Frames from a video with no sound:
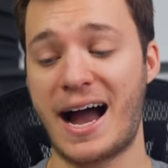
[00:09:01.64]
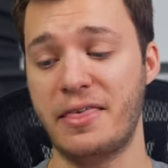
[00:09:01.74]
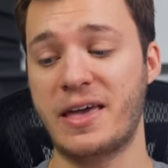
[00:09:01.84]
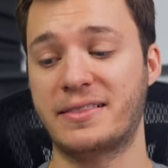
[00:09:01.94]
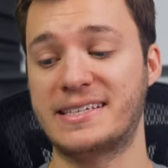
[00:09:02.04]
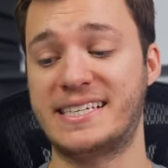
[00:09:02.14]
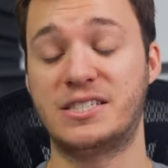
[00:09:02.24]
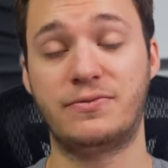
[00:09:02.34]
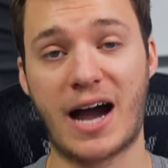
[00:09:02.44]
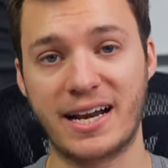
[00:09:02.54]
I think this
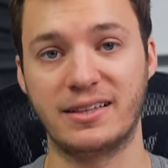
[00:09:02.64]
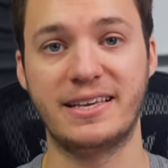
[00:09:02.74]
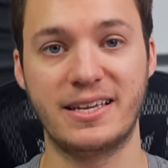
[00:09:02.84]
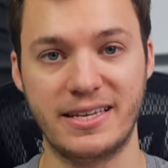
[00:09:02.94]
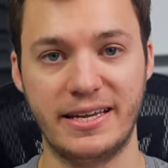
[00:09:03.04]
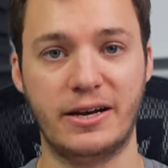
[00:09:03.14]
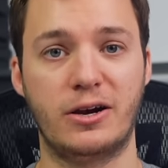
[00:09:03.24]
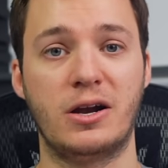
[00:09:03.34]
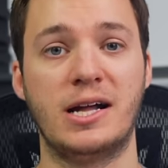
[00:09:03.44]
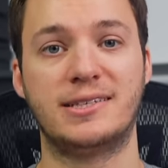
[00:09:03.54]
is finally the
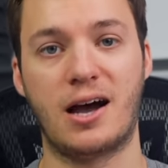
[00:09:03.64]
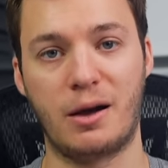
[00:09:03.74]
year to